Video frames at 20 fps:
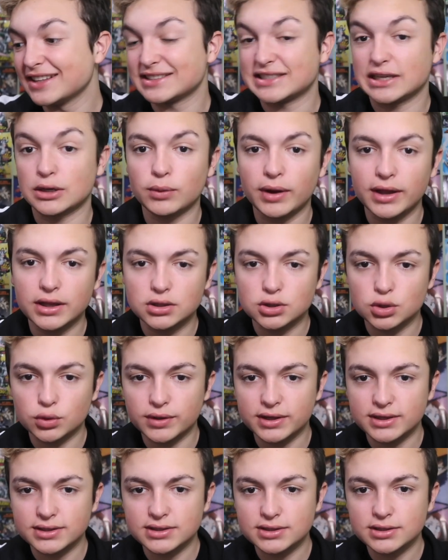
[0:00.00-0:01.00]
get right into
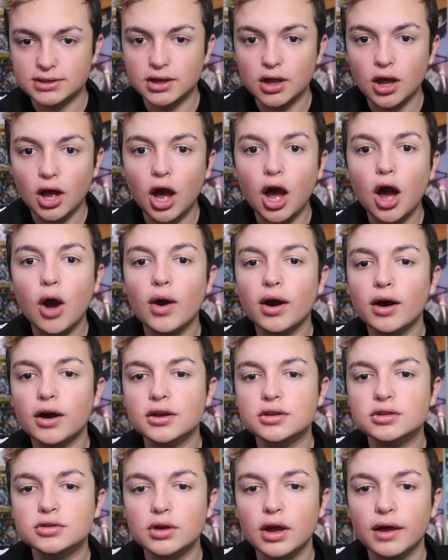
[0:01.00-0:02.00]
this. Oh, I
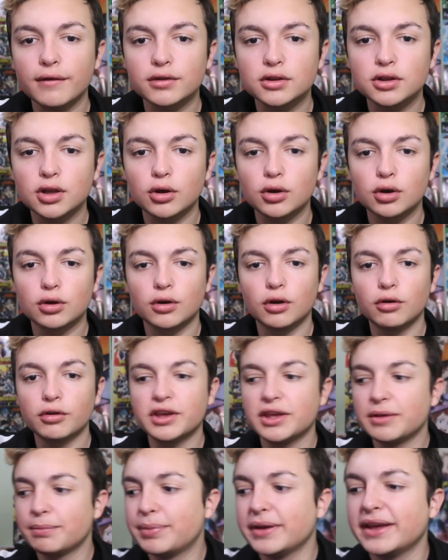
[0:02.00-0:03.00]
also have a
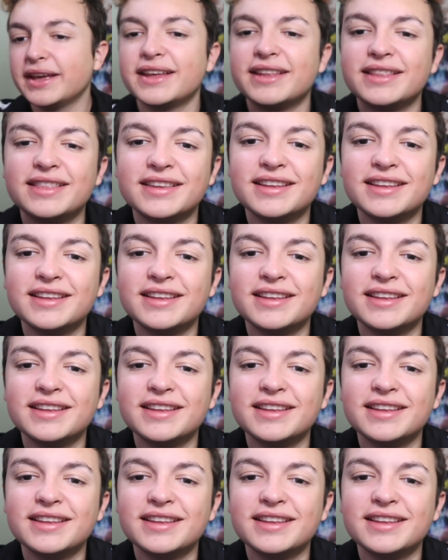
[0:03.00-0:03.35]
Todoroki pin.